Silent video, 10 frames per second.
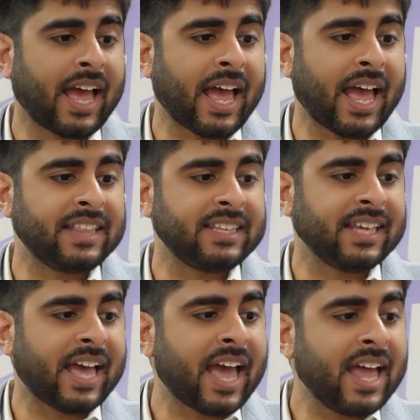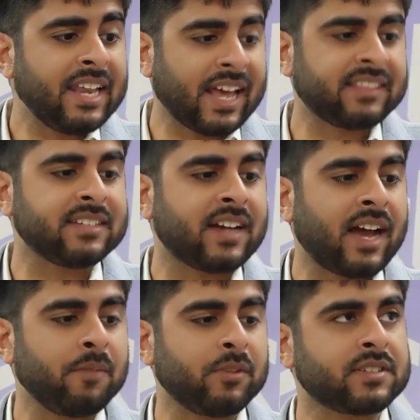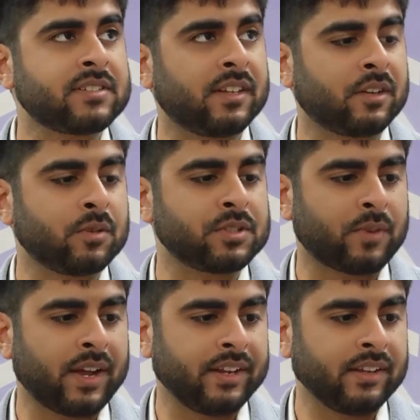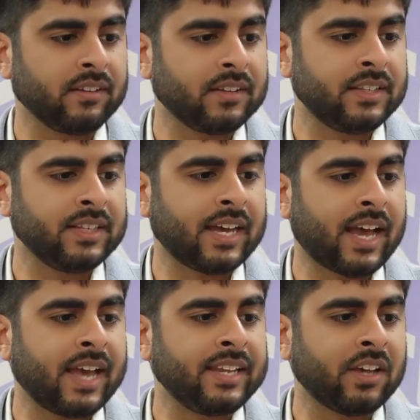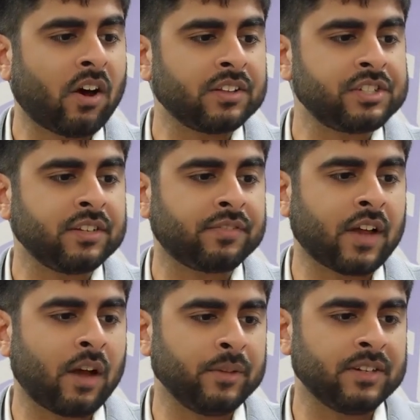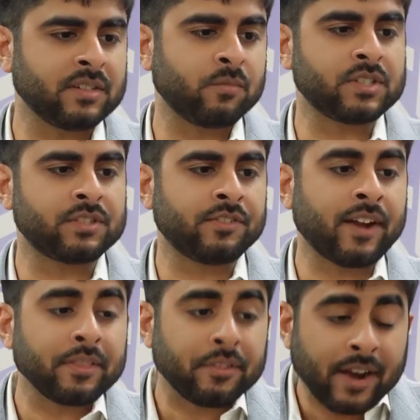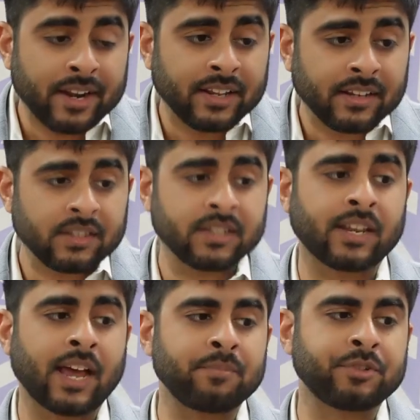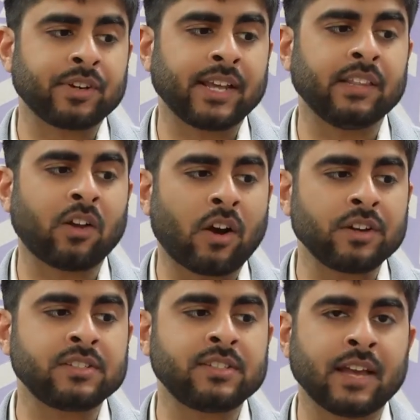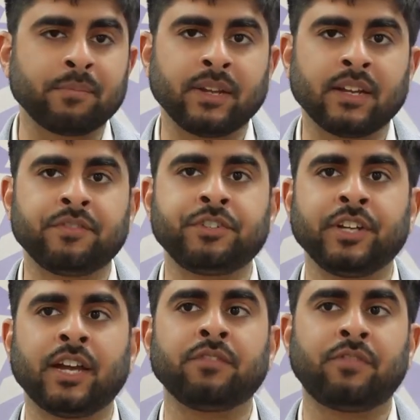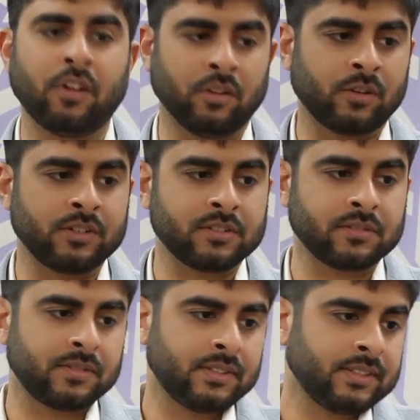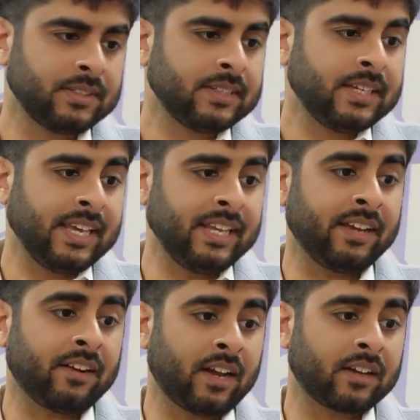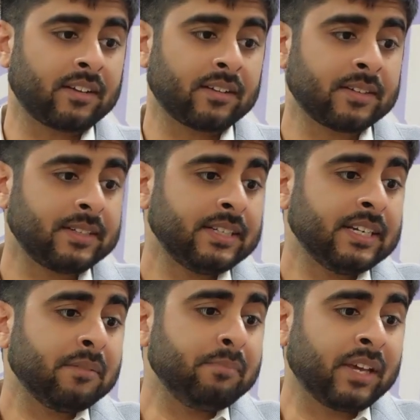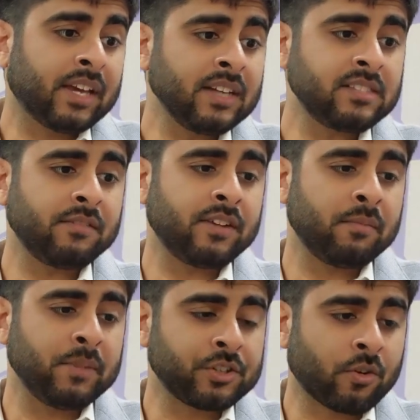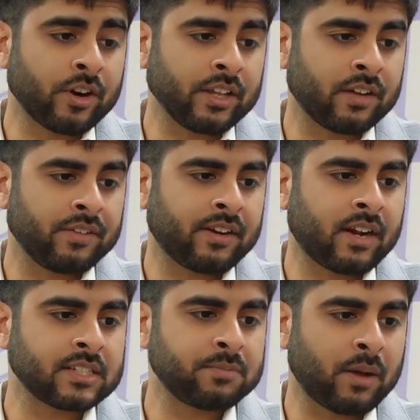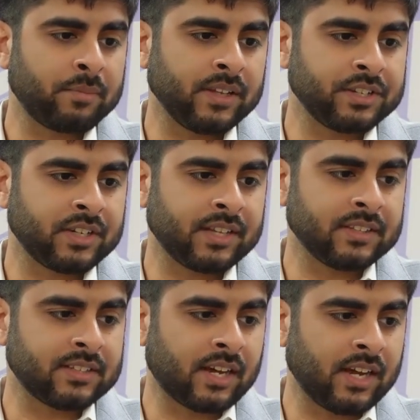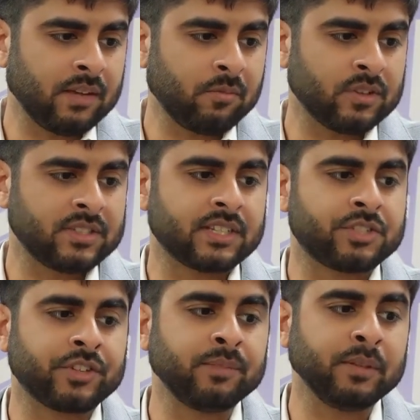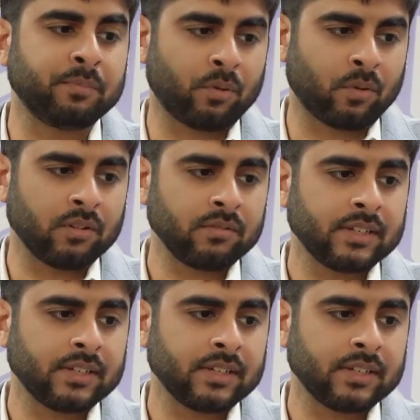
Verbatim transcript: At the end, at the time when As-Sadr was writing, the ideology of communism was thre- threatening to capture a large segment of Shiite followers in Iraq. Because of a majority of Iraq's population at the time was extremely poor,